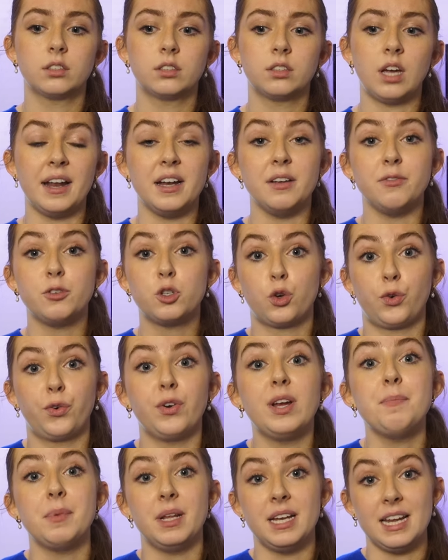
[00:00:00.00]
kind of
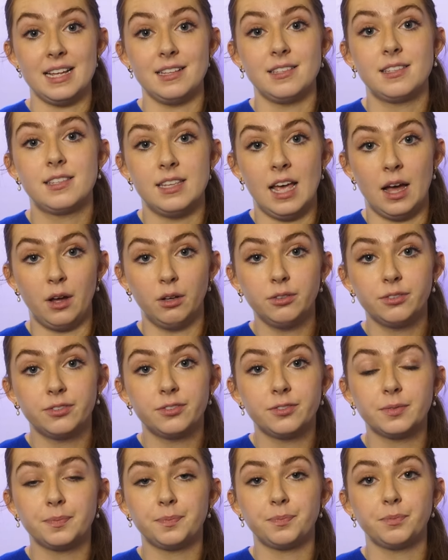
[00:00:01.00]
treatment
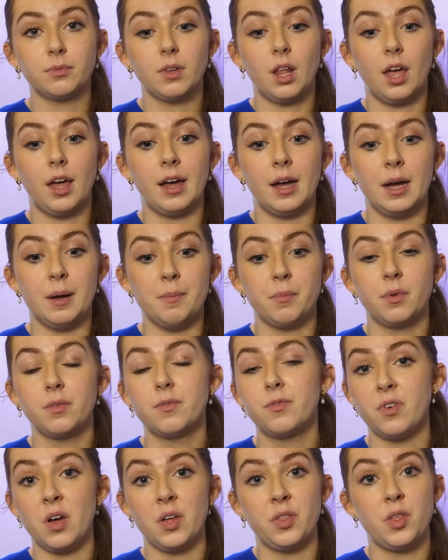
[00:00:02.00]
itself,
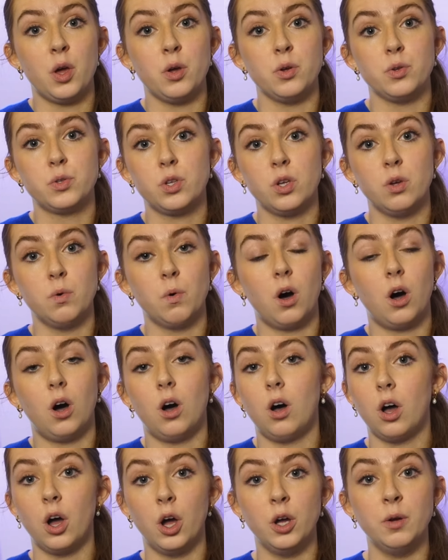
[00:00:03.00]
for those who are
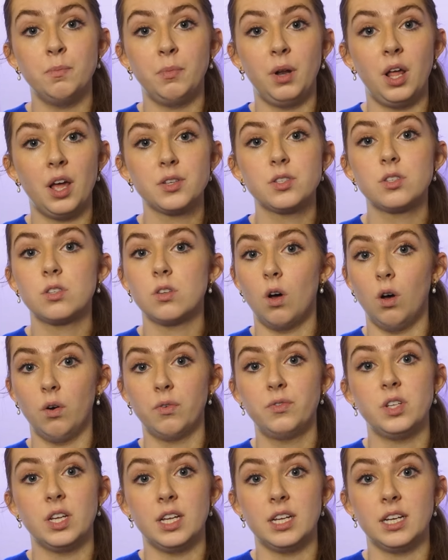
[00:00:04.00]
homeless,
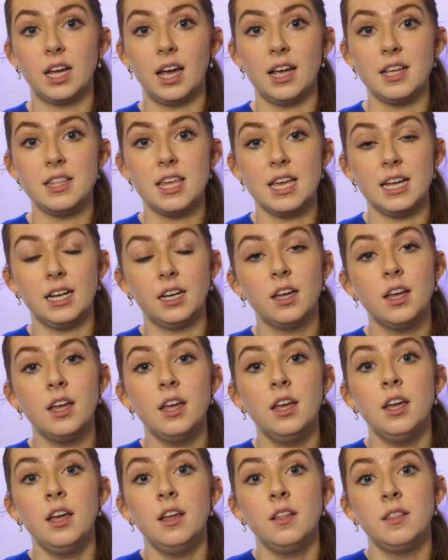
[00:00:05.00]
often I think
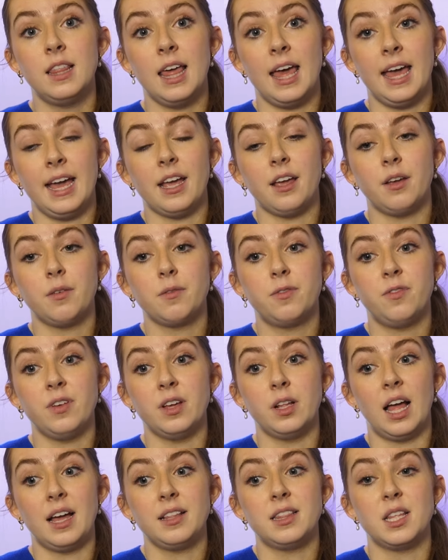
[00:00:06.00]
they feel
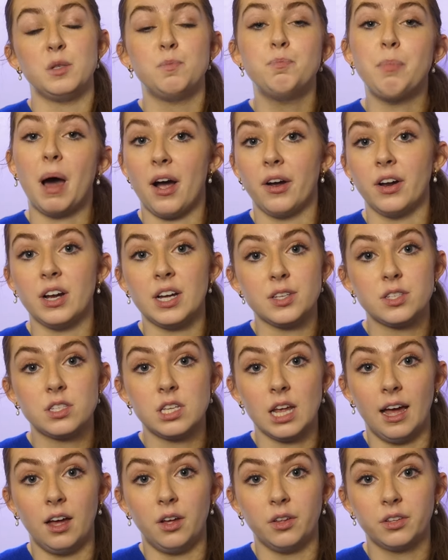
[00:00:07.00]
like there's barriers to
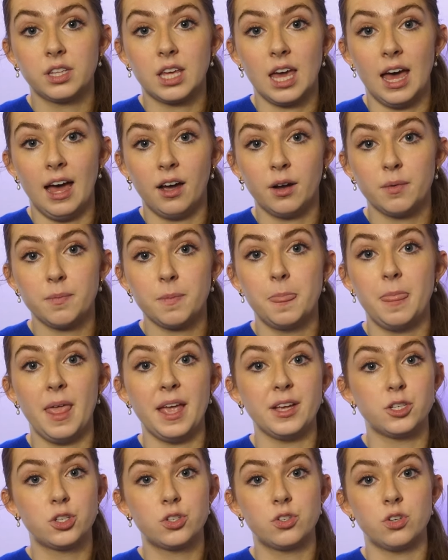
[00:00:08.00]
healthcare. They
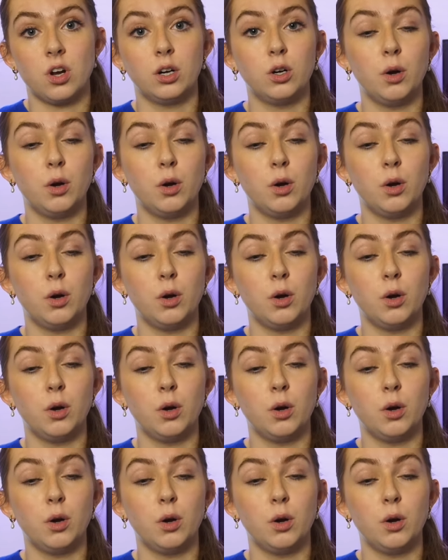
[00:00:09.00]
struggle